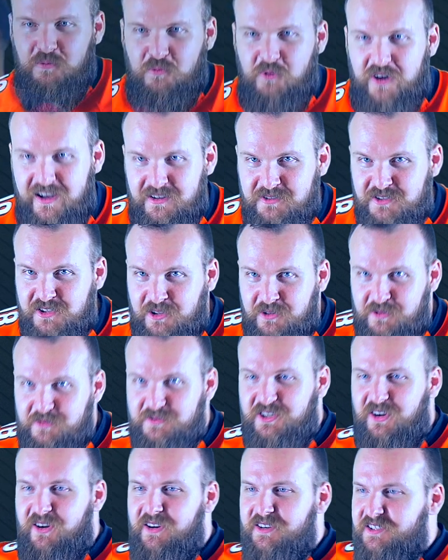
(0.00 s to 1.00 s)
Round two,
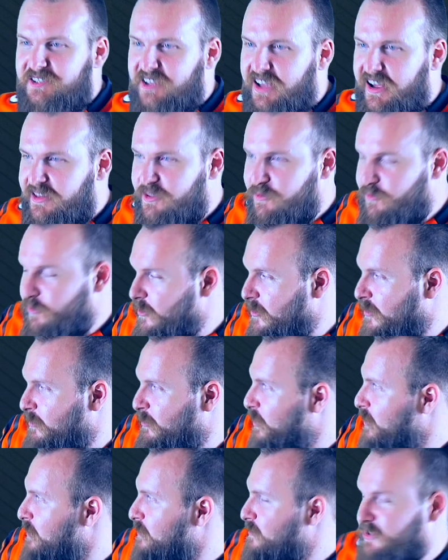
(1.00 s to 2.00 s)
Dark Side of the Warren
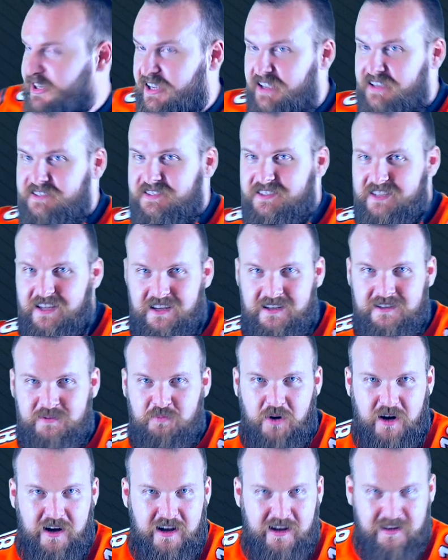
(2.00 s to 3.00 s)
Moon takes Dez
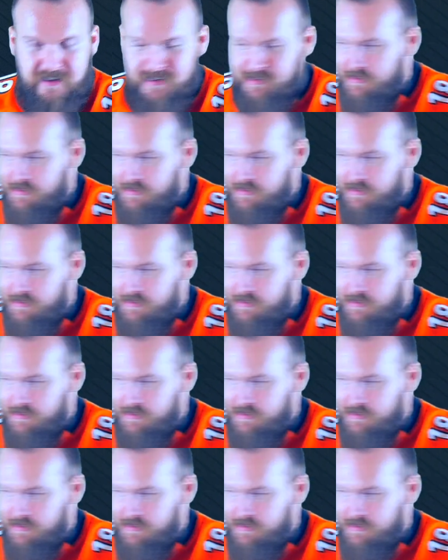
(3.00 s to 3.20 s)
Bryant.